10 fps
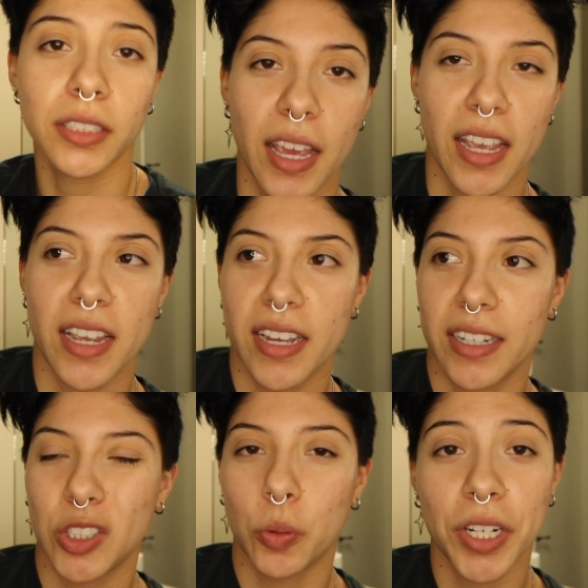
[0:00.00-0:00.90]
a
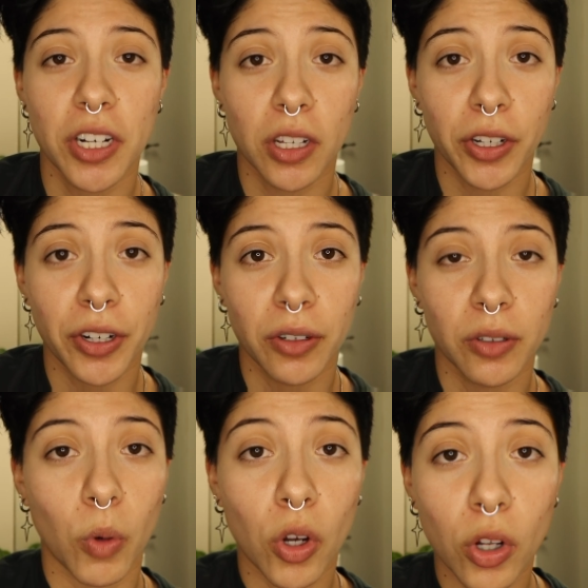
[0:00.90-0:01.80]
$20
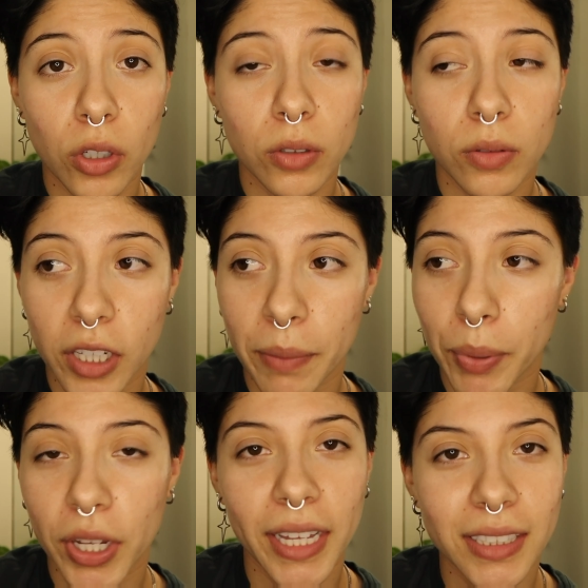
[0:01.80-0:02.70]
wall
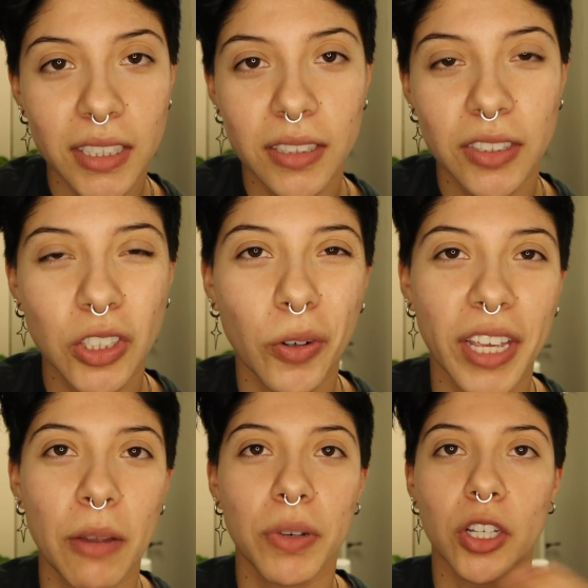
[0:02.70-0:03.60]
clipper kit. So it
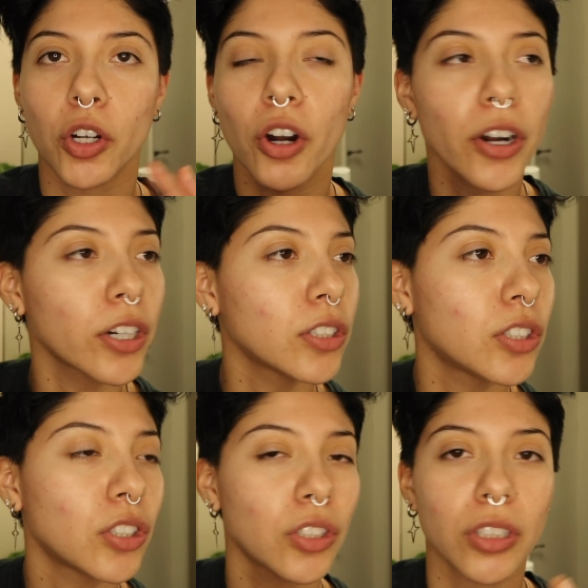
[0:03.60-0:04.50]
came with
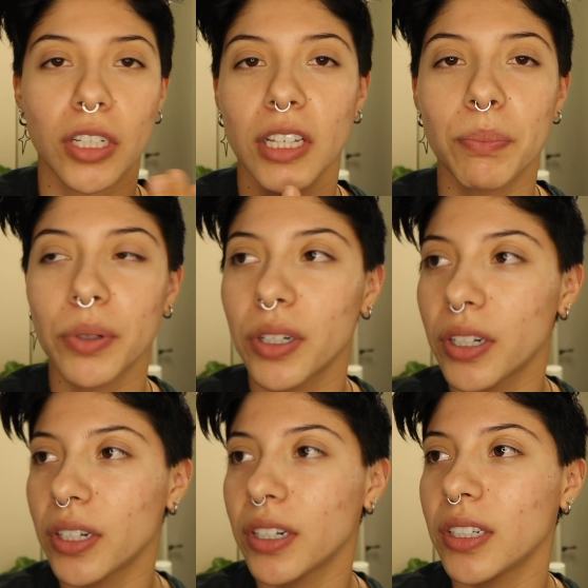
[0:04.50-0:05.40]
guards, the
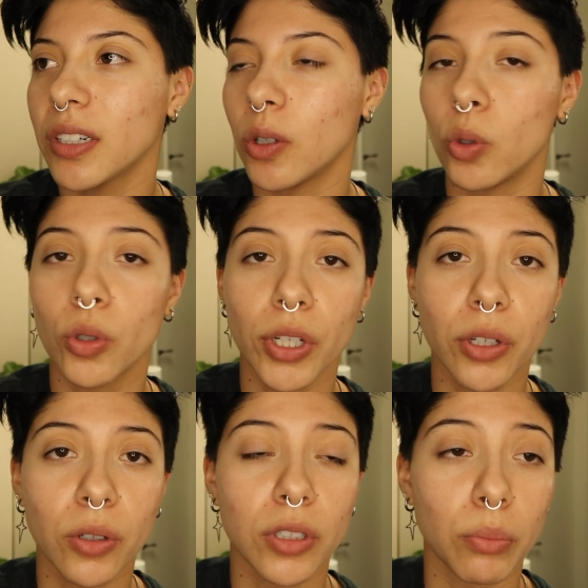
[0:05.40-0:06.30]
clipper,
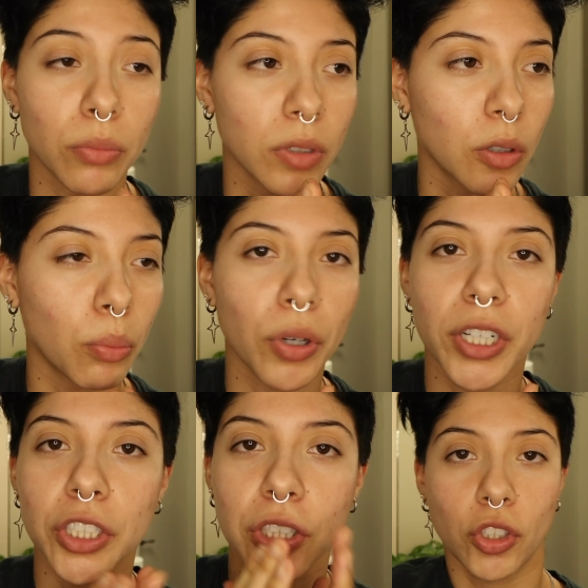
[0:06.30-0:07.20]
oil, and a little
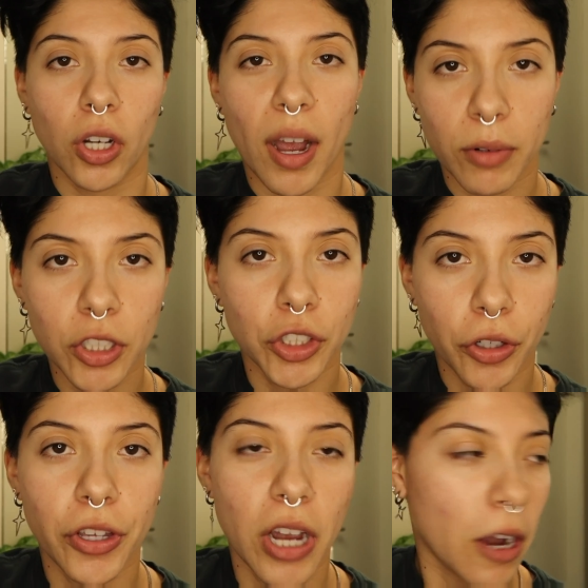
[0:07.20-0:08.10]
brush. So I'm gonna show
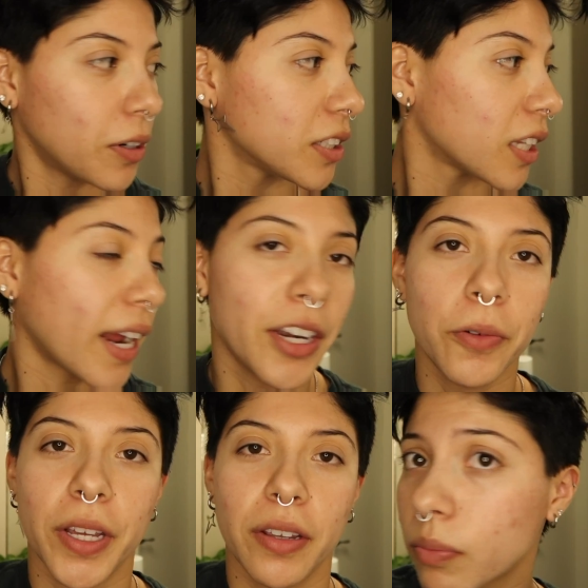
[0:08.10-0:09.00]
you how it is that I do
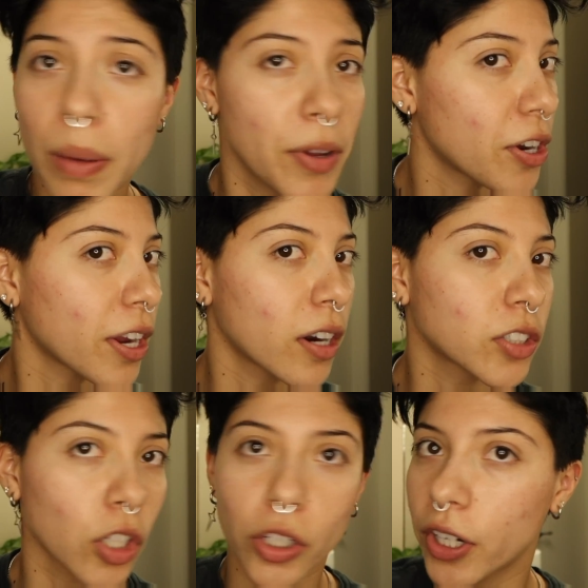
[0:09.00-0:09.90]
it. Maybe you're here
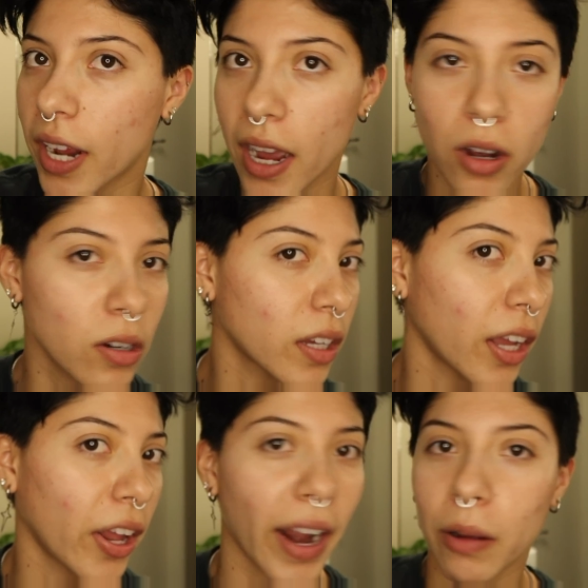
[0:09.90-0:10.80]
to learn how,
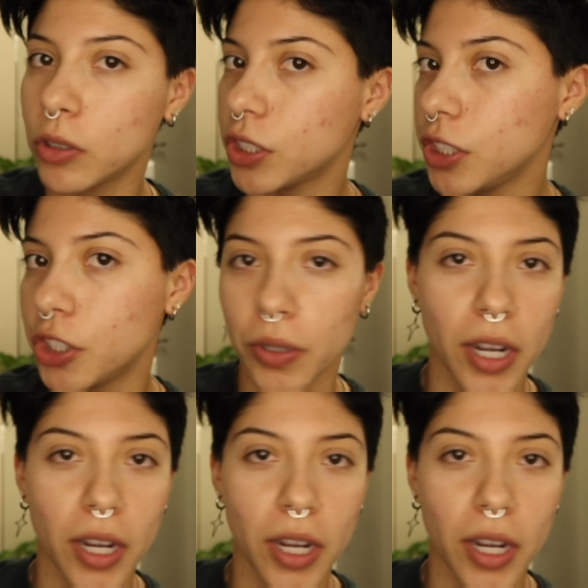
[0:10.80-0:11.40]
and I will teach you